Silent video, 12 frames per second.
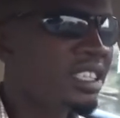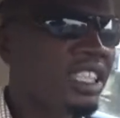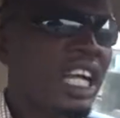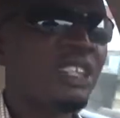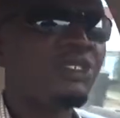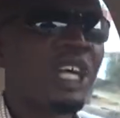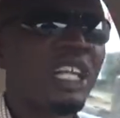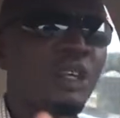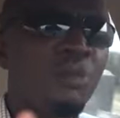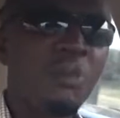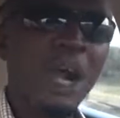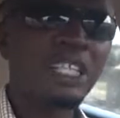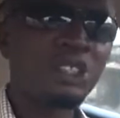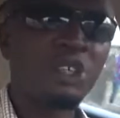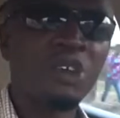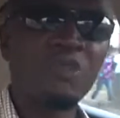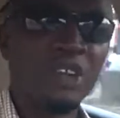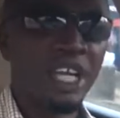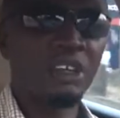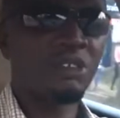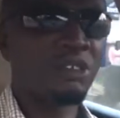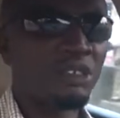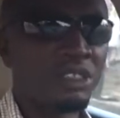it actually match your vehicle.